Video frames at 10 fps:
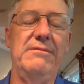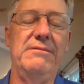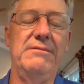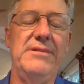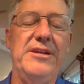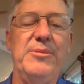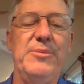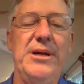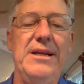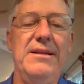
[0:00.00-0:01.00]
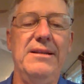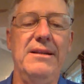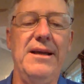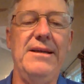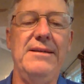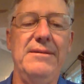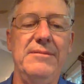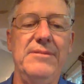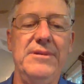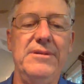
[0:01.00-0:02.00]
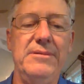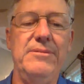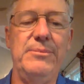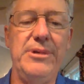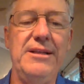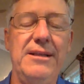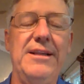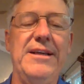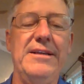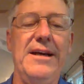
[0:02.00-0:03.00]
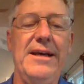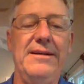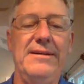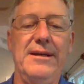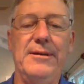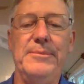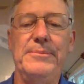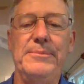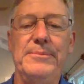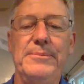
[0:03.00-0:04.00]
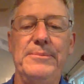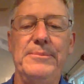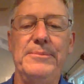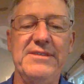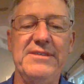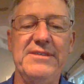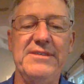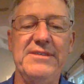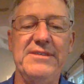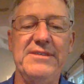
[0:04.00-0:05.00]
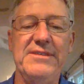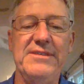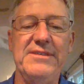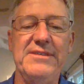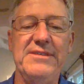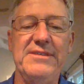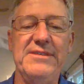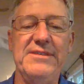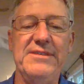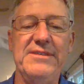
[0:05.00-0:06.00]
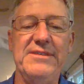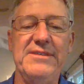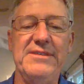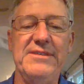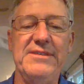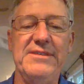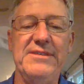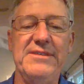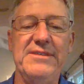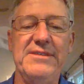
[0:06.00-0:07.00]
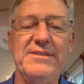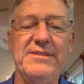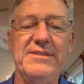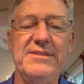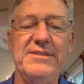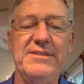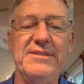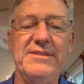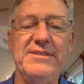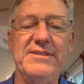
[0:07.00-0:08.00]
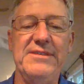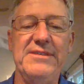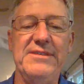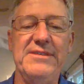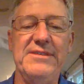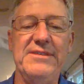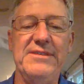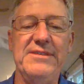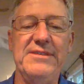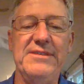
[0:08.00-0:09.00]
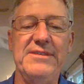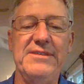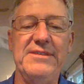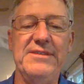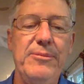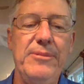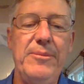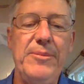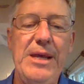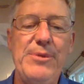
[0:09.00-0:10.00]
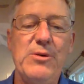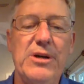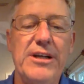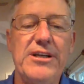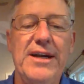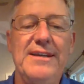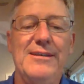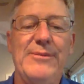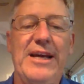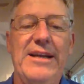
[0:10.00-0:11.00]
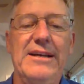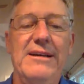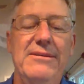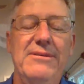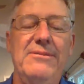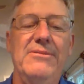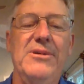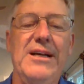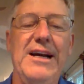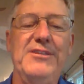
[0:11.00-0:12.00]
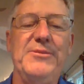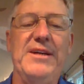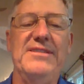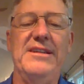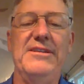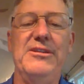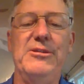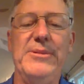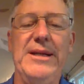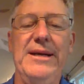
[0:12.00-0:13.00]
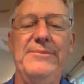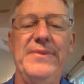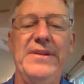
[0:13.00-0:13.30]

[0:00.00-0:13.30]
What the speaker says: rather brightly lit night, ospreys can get around. Rachel did it last year, so we know they can. And maybe we're underestimating what ospreys can do, but I